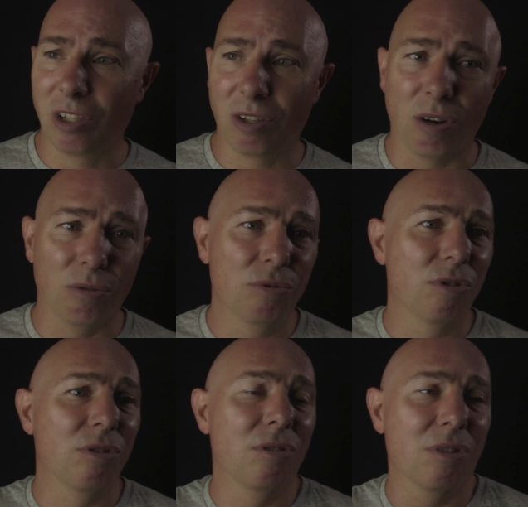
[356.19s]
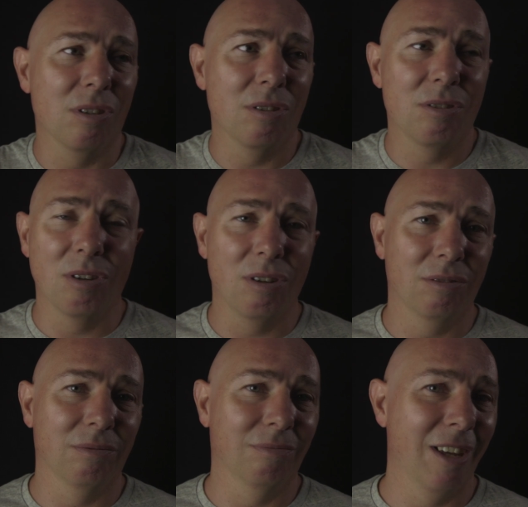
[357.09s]
cultures in
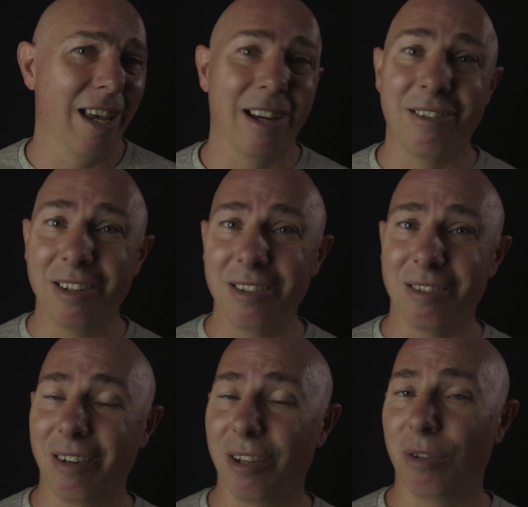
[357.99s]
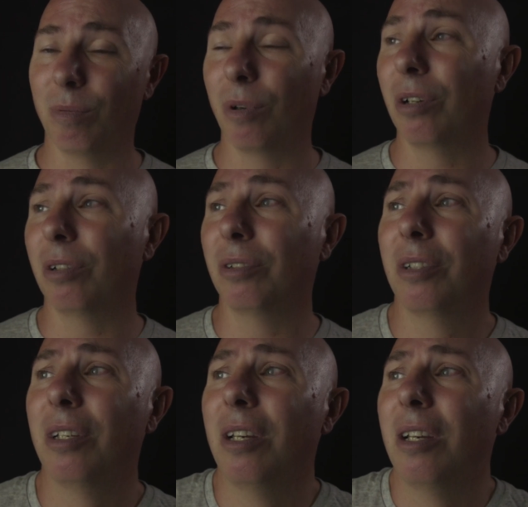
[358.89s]
certain areas around the world
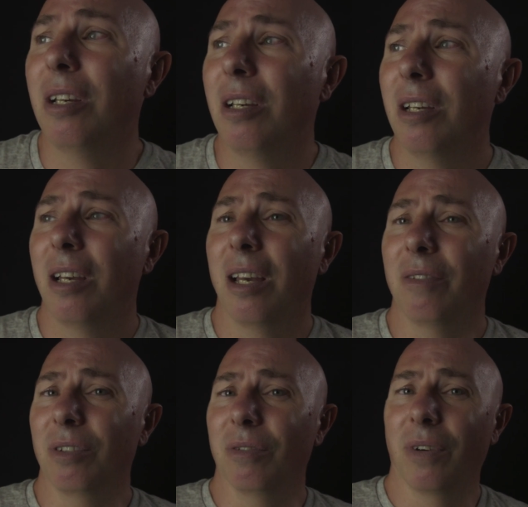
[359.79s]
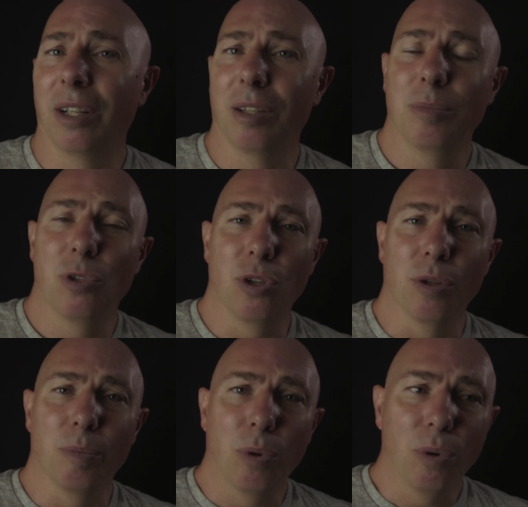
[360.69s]
have developed to
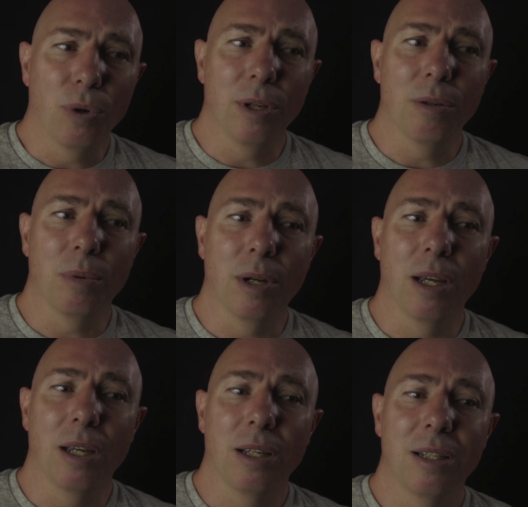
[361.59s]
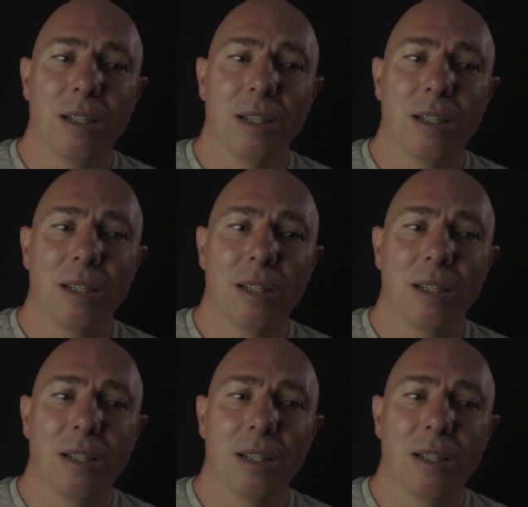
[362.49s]
the point where